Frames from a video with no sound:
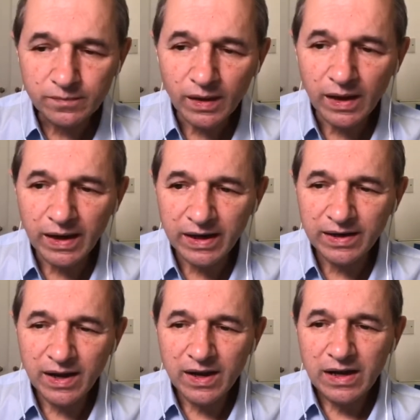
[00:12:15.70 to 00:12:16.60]
And
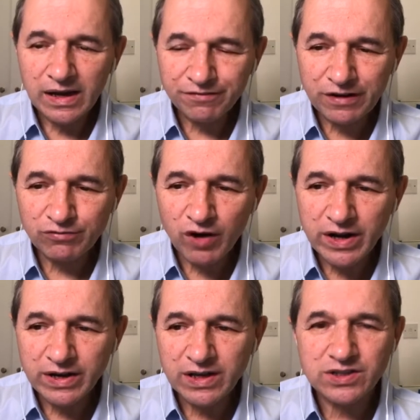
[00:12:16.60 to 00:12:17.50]
in fact, right
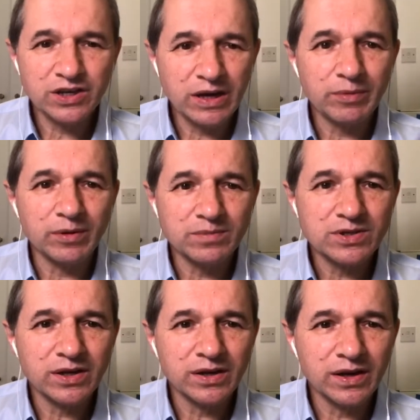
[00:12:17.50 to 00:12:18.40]
next to Debenhams
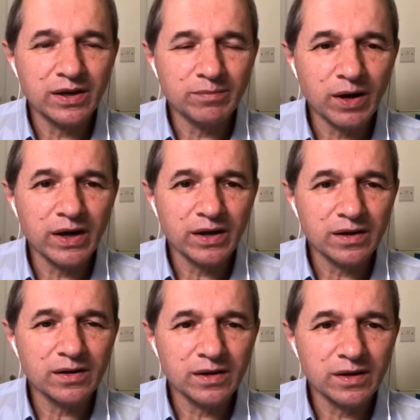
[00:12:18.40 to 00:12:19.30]
in, in my
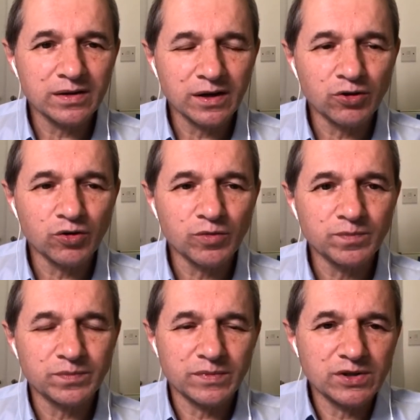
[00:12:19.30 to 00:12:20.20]
uh, local
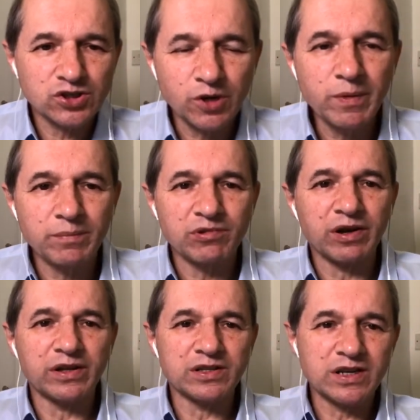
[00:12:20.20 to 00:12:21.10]
shopping
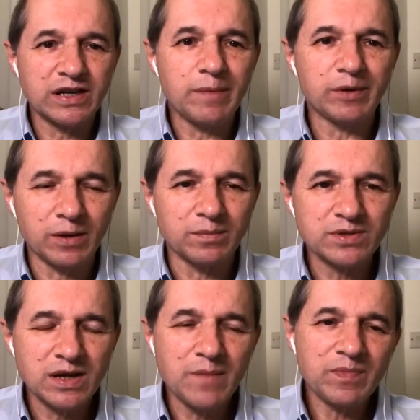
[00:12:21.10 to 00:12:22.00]
parade, there's a Debenhams.
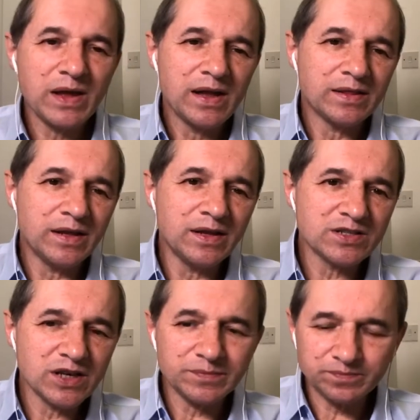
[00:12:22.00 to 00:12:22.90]
Then there's
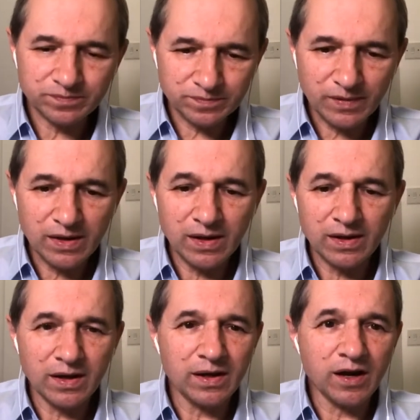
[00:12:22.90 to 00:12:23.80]
a, a
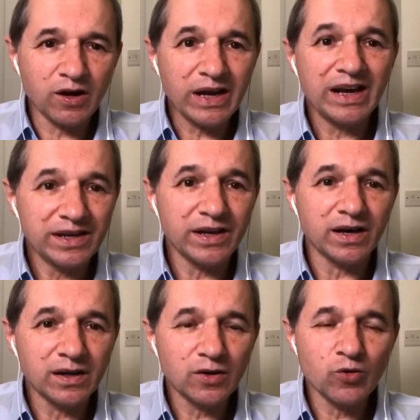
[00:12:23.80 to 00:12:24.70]
an
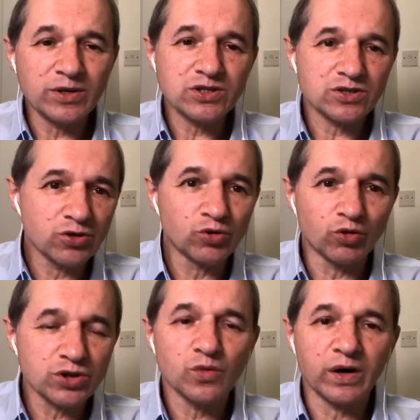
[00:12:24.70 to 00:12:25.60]
Arcadia, almost two
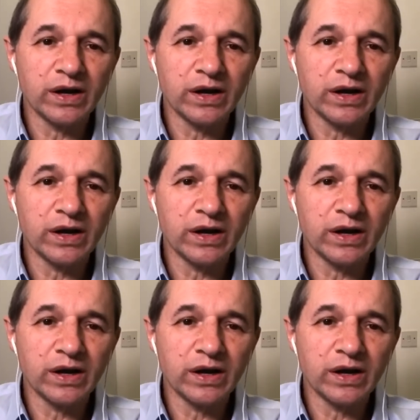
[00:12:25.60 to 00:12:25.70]
doors away.